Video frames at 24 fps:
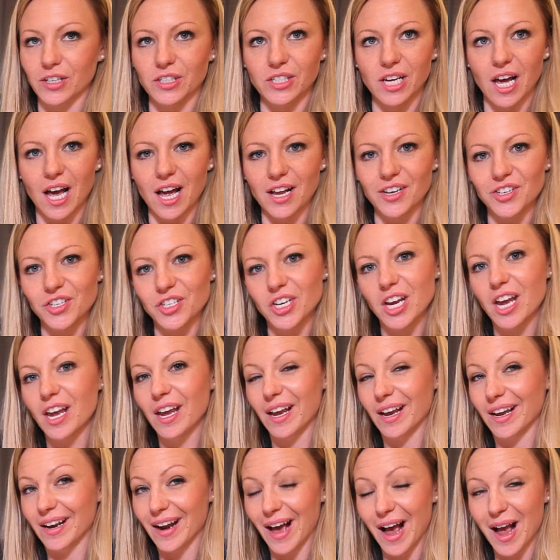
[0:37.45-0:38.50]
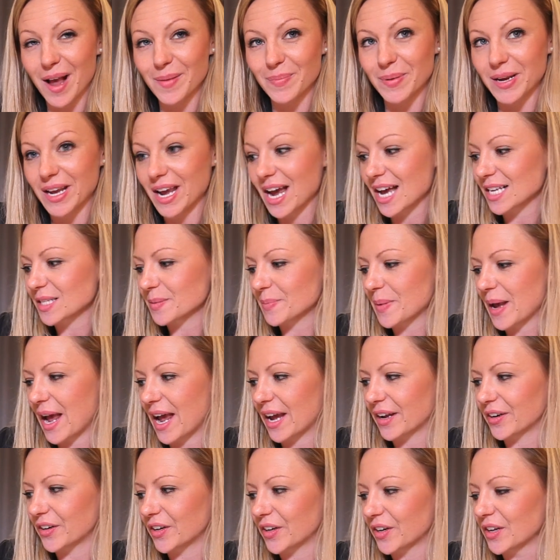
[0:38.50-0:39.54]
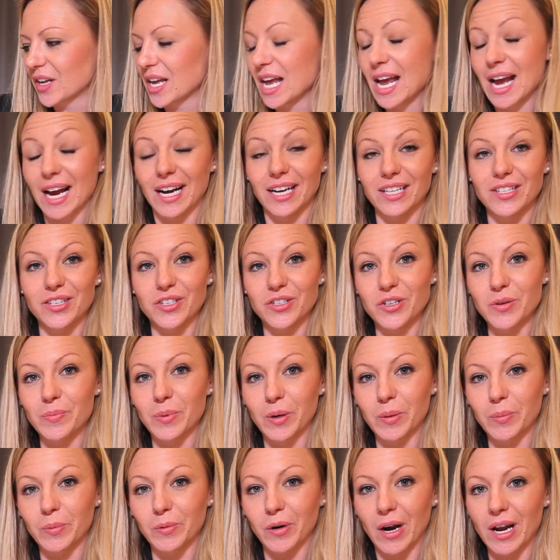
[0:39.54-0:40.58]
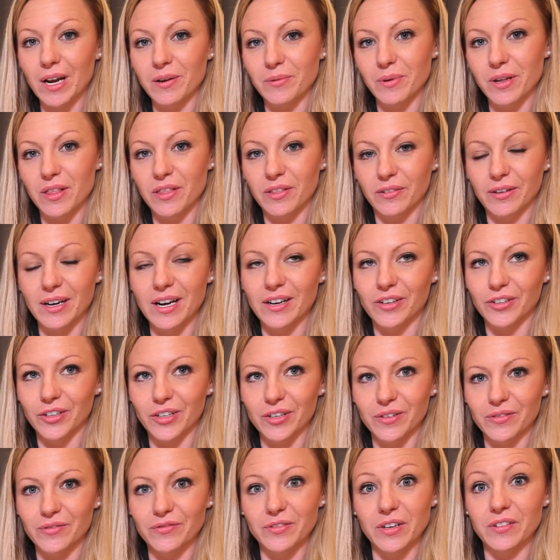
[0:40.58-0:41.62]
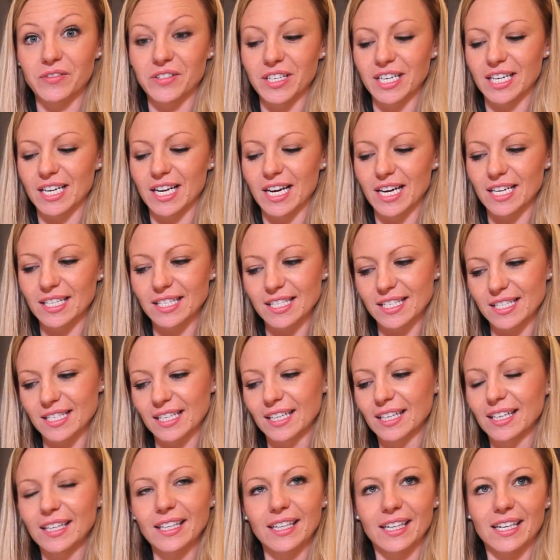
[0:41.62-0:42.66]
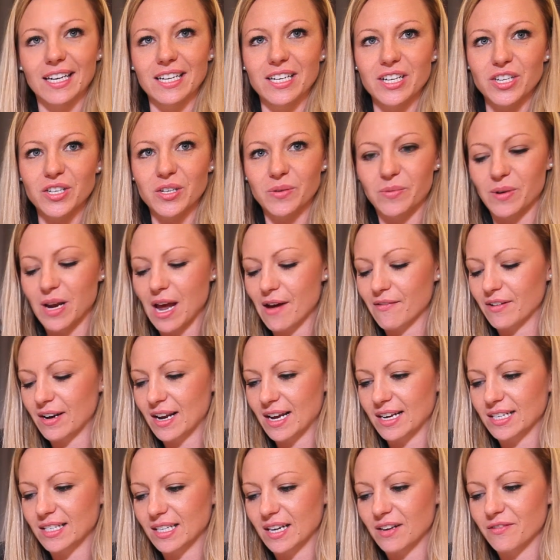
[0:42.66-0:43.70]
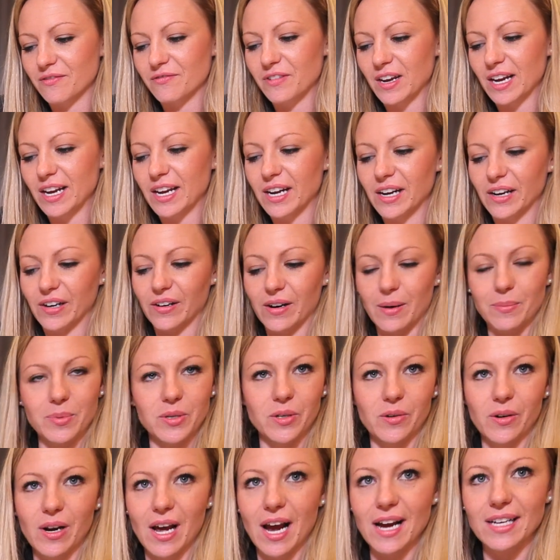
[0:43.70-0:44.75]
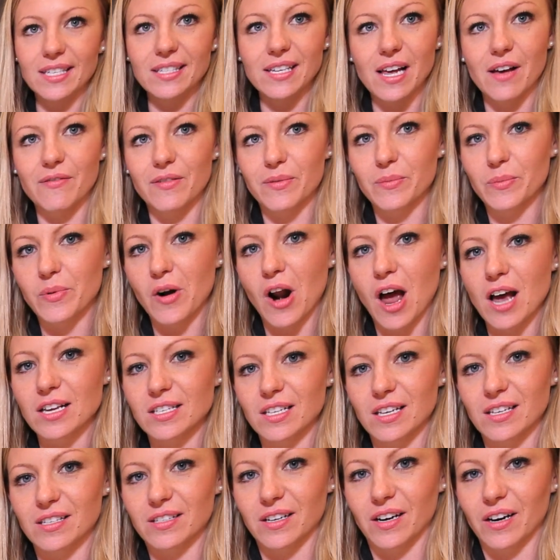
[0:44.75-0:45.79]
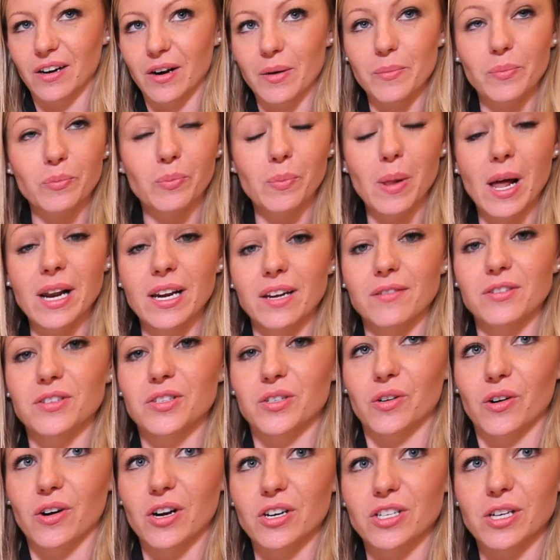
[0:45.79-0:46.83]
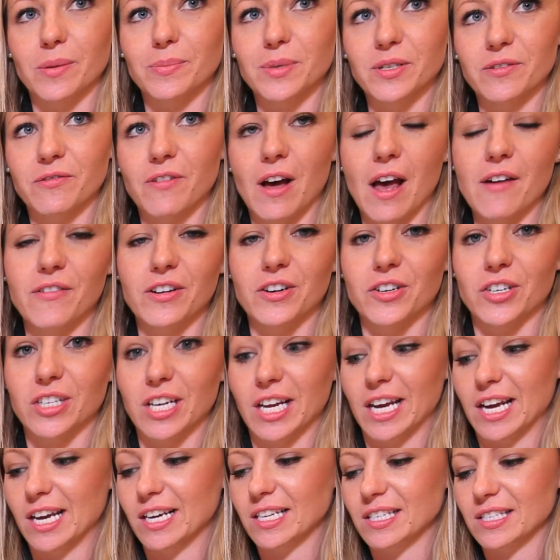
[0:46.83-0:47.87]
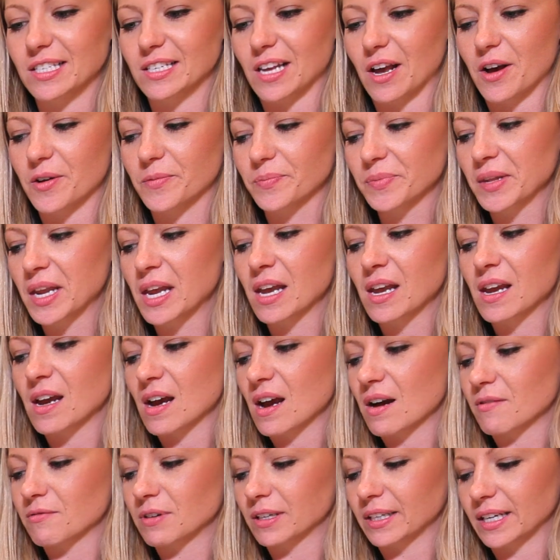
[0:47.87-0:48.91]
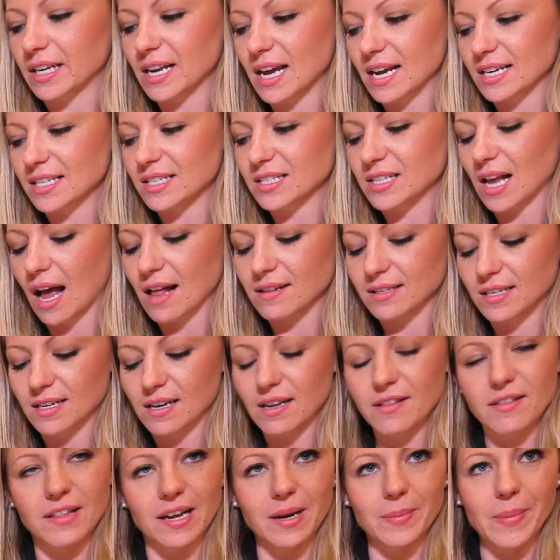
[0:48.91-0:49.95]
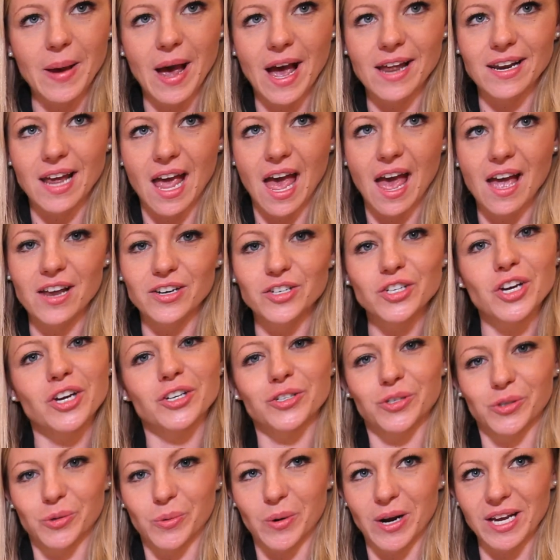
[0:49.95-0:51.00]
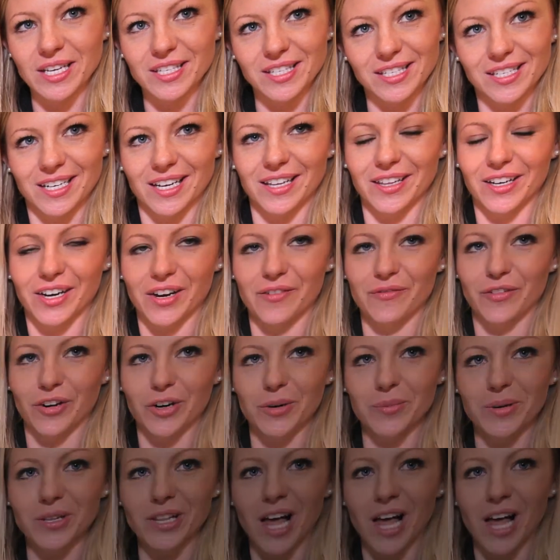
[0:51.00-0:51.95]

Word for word: touch, an IPS panel, and it's super bright with 350 nits. In addition, we have a nice config here up to an i7 processor and plenty of storage up to 500 gigs. So really nice solid ThinkPad Edge twist in the convertible